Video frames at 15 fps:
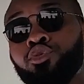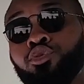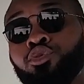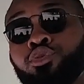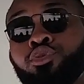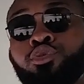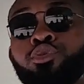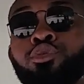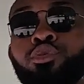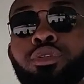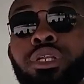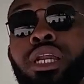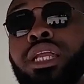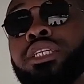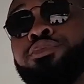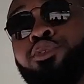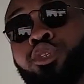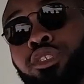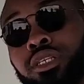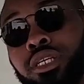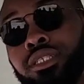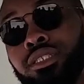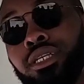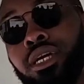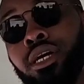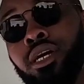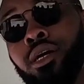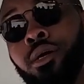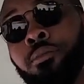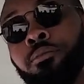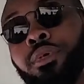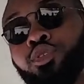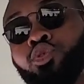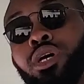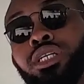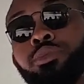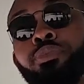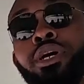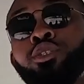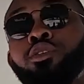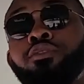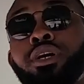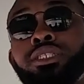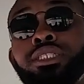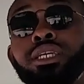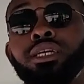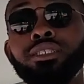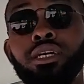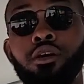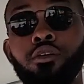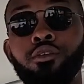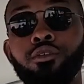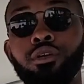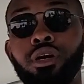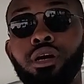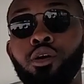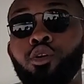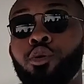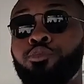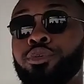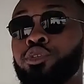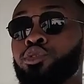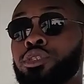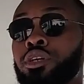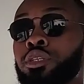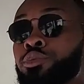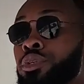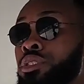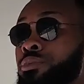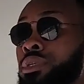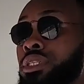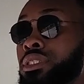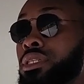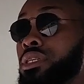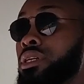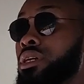to the less fortunate. So as part of our CSR, corporate social responsibility,